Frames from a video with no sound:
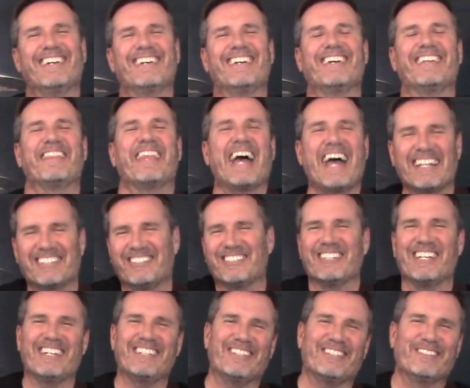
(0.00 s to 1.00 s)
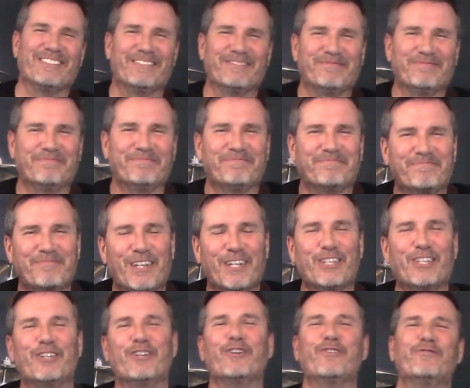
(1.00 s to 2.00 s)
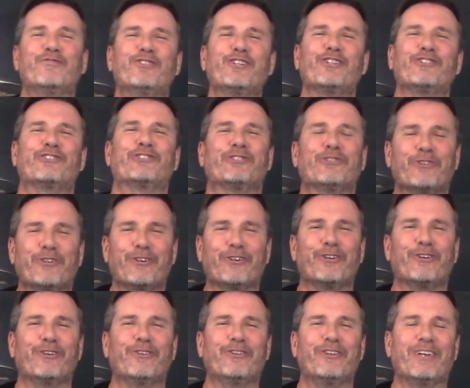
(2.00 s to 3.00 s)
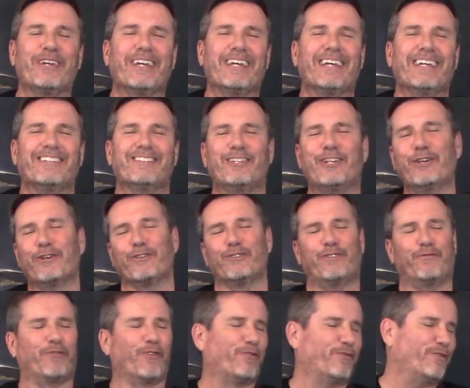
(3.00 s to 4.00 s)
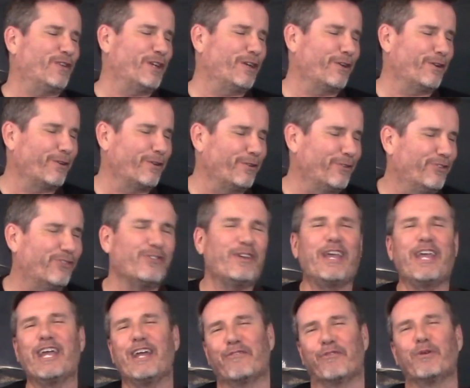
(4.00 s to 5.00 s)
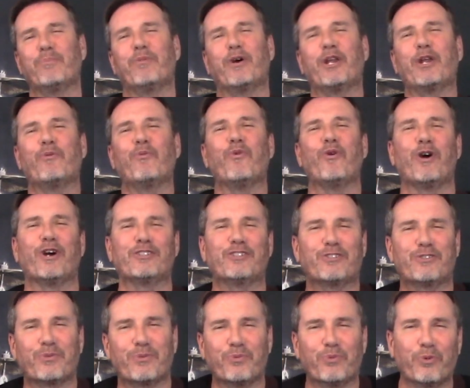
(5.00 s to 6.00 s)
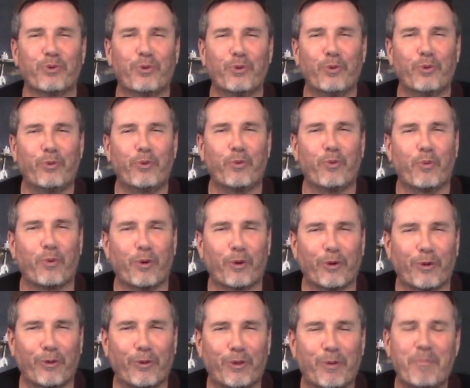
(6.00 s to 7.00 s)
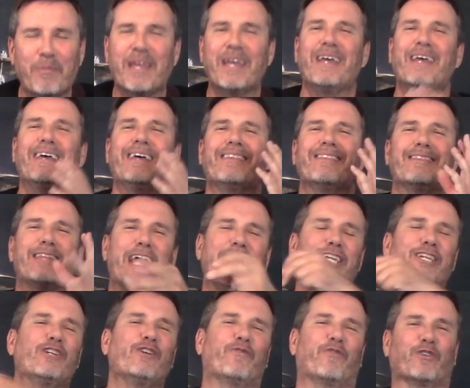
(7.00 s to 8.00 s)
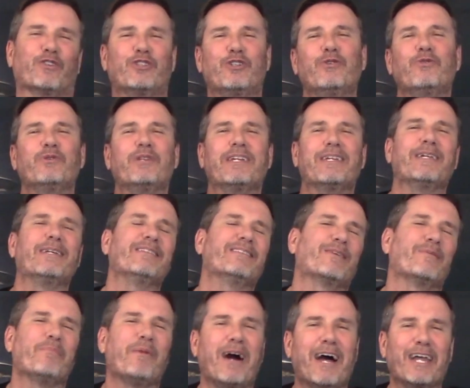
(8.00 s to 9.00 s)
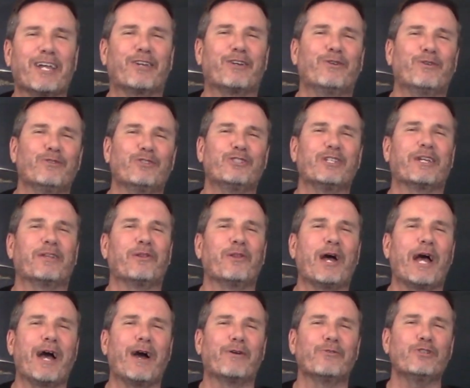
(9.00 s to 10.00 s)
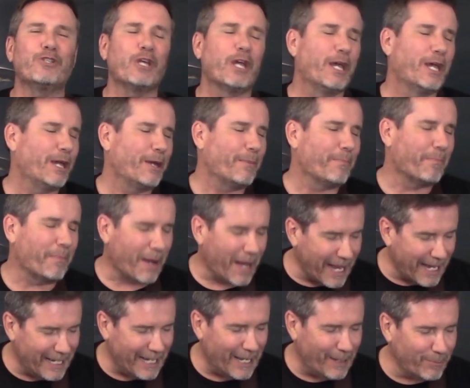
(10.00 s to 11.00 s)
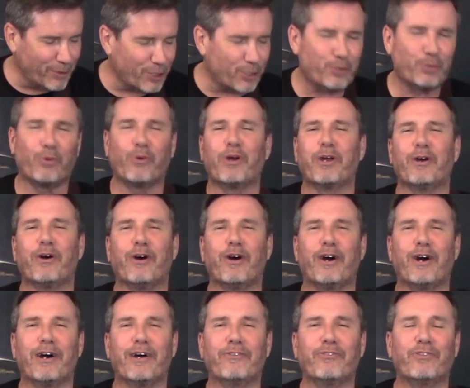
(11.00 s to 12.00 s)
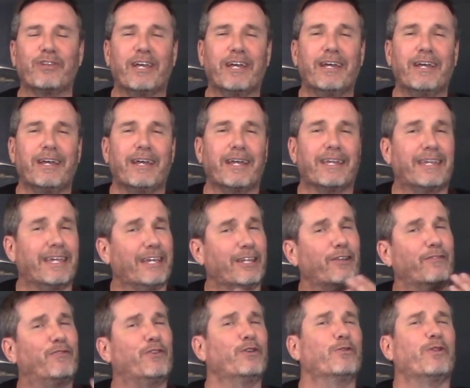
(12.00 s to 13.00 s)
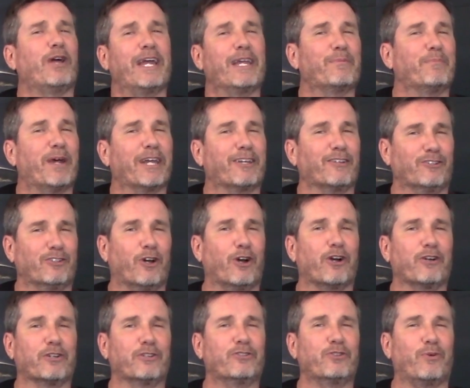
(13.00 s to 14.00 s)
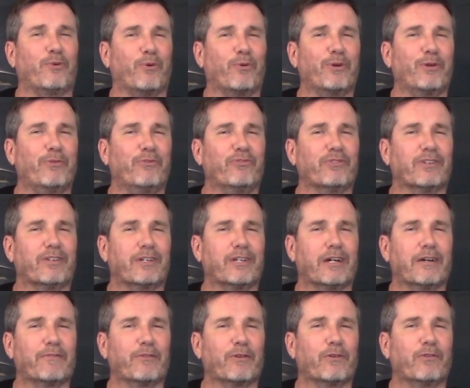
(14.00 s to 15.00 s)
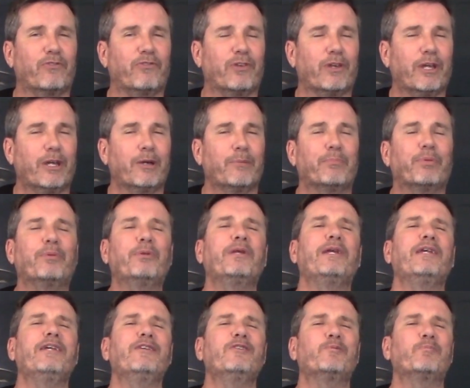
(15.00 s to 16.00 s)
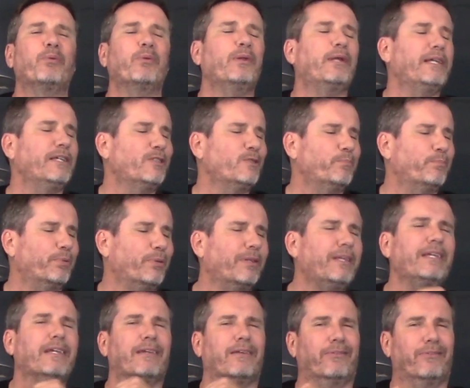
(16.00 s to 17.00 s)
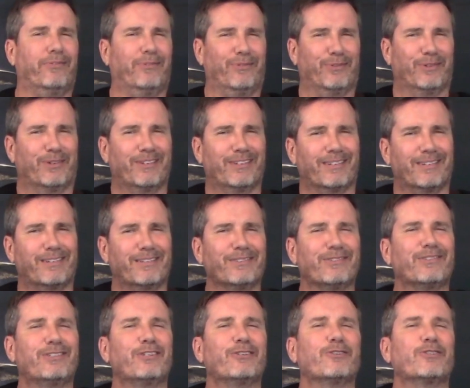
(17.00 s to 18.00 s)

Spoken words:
And that's it. You've just learned Tears for Fears, Everybody Wants to Rule the World. Thank you for tuning in to my Acoustic Lounge. My name is Troy Hawes. Again, if you like my guitar tutorials and covers, please, please, please consider